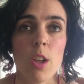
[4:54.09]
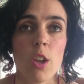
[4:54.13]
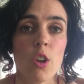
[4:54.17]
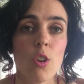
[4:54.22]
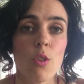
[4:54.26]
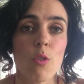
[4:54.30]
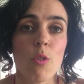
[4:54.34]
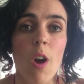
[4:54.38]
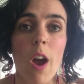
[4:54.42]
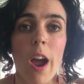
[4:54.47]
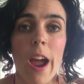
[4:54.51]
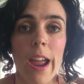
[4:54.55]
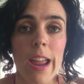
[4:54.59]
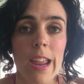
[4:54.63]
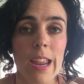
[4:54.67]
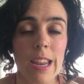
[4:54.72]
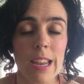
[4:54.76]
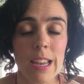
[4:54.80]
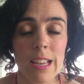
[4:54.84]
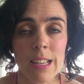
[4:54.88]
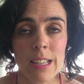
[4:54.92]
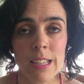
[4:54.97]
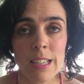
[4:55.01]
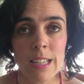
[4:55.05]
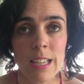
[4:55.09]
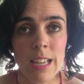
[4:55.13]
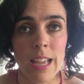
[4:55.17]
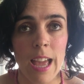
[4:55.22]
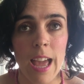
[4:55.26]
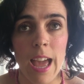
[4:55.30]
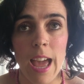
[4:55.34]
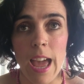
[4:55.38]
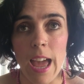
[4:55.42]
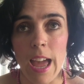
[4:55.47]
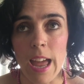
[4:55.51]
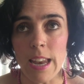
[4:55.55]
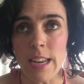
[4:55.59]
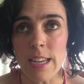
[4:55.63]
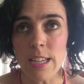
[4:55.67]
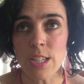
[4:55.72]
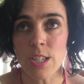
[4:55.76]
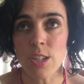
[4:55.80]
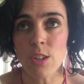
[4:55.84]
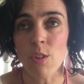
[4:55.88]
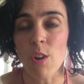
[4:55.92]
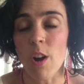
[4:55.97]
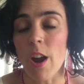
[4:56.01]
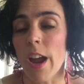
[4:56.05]
crying and
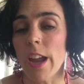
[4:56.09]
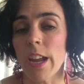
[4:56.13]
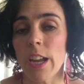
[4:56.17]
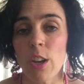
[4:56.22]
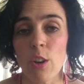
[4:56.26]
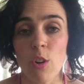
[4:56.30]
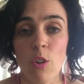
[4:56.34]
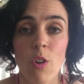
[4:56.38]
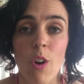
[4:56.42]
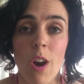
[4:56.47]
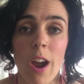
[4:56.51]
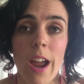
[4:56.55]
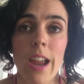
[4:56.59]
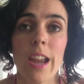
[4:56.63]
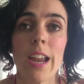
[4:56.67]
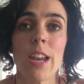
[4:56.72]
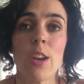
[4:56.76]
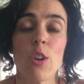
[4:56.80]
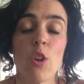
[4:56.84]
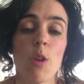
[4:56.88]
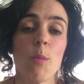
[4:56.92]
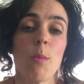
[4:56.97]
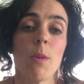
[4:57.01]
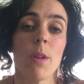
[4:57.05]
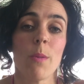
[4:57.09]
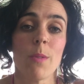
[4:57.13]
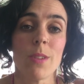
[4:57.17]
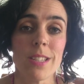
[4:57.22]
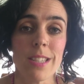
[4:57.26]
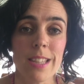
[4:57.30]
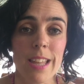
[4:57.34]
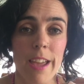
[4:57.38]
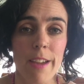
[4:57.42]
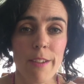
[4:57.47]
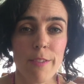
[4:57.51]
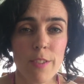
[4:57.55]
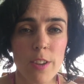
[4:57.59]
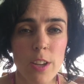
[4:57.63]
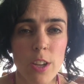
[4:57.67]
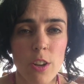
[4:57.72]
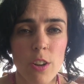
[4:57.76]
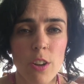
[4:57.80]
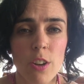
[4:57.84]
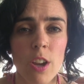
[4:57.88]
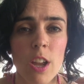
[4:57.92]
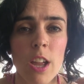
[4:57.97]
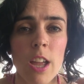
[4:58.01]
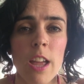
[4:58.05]
crying and nobody was there for
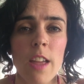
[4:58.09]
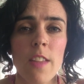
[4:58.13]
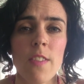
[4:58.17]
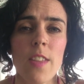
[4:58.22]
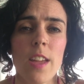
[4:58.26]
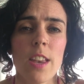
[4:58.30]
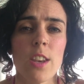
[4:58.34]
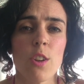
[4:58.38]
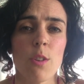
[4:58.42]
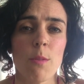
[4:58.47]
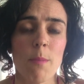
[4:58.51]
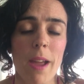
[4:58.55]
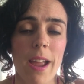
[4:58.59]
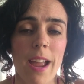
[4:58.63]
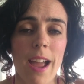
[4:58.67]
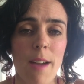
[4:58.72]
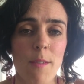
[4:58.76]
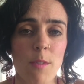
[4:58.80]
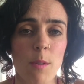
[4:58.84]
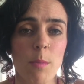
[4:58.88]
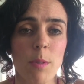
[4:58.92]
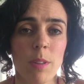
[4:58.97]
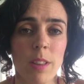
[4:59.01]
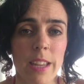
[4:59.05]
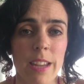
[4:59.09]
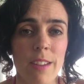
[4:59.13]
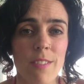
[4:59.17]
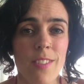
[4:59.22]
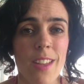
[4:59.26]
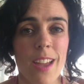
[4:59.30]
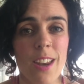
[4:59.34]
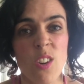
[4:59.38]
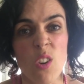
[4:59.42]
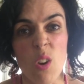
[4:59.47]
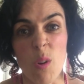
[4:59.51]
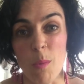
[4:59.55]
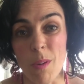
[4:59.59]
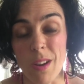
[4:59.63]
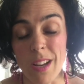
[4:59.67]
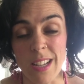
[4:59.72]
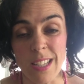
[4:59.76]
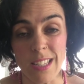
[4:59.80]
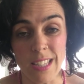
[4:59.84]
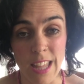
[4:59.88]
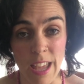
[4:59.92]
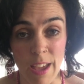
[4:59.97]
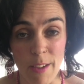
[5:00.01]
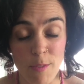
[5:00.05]
you, then you may have a belief that nobody
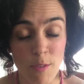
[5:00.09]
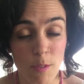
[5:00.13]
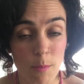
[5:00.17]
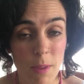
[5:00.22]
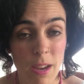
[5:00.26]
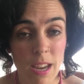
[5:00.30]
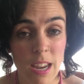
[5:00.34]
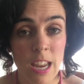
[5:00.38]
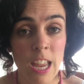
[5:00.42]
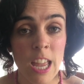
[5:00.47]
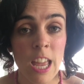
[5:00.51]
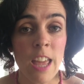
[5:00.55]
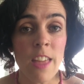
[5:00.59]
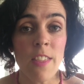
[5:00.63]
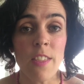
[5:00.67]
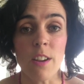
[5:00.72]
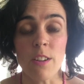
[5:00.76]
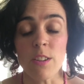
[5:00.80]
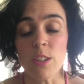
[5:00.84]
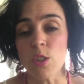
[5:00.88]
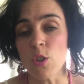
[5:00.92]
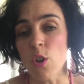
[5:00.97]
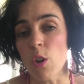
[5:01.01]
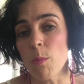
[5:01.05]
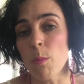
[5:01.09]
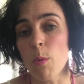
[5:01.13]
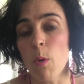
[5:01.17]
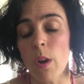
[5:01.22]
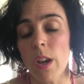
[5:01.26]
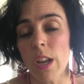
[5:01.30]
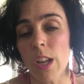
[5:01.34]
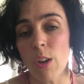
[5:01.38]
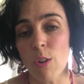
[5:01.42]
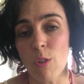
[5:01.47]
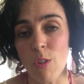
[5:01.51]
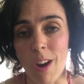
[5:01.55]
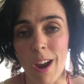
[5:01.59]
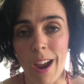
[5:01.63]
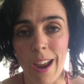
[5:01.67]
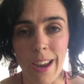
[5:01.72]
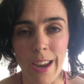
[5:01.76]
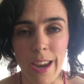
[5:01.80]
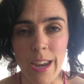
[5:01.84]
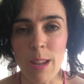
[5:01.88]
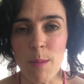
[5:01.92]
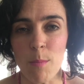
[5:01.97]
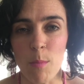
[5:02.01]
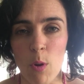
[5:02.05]
is there for me, there is no point in
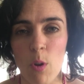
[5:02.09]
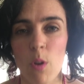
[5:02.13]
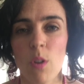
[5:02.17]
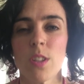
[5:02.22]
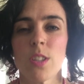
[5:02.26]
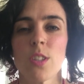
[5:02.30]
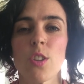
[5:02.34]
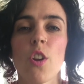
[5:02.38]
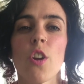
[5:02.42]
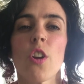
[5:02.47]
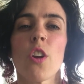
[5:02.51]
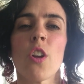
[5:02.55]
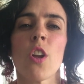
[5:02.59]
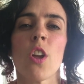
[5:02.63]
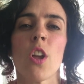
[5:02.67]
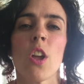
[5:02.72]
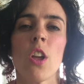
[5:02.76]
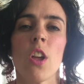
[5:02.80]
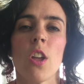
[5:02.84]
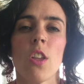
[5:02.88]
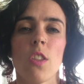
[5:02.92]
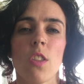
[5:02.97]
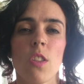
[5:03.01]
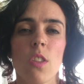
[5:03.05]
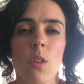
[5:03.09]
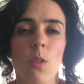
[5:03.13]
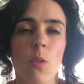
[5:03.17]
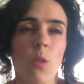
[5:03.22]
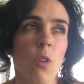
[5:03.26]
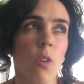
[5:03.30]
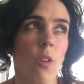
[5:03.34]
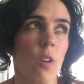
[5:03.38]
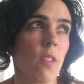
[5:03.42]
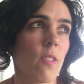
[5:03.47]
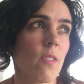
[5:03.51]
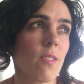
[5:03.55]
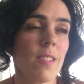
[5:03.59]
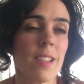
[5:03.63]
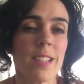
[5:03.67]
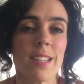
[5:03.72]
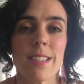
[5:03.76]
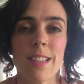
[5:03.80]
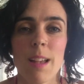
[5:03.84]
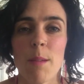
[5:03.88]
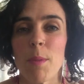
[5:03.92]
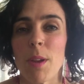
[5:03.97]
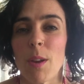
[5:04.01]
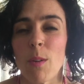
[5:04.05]
crying anymore. So, or there's
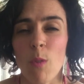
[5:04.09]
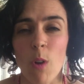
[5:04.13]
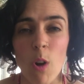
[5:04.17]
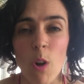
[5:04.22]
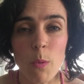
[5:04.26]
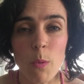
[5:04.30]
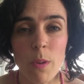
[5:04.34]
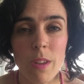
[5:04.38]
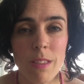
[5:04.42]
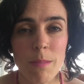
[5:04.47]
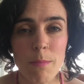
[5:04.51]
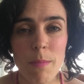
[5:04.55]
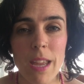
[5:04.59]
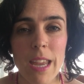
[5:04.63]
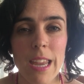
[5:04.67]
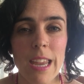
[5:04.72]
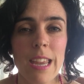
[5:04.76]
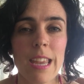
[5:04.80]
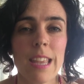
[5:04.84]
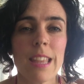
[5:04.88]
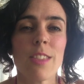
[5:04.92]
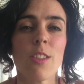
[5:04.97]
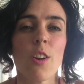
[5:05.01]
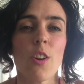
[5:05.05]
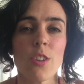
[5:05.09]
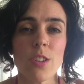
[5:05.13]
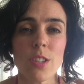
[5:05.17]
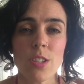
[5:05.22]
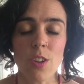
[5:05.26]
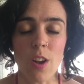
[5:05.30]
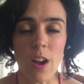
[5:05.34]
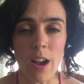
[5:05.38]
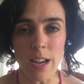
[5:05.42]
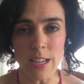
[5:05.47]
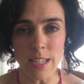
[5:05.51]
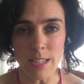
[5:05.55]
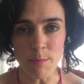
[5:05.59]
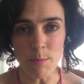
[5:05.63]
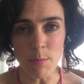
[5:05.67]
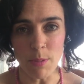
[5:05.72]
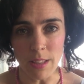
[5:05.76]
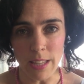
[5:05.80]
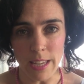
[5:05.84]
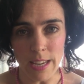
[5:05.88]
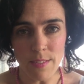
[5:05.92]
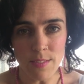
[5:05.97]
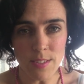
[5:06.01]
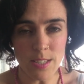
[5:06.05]
something with me, those kinds of
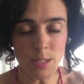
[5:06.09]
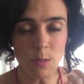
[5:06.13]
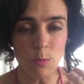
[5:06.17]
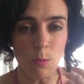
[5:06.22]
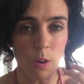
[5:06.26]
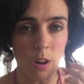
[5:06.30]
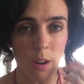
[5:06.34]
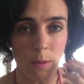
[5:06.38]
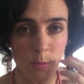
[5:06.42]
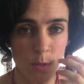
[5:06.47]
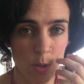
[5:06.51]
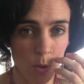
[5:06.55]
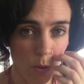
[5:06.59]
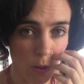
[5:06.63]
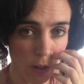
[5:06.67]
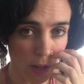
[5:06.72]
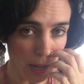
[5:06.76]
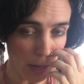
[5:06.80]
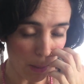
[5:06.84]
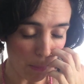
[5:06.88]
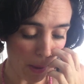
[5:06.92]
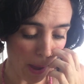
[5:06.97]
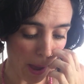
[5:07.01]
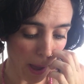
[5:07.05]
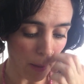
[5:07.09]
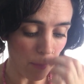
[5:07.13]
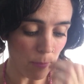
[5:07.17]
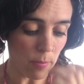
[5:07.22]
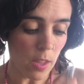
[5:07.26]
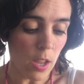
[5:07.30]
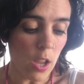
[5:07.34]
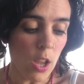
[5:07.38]
beliefs is what I'm talking about.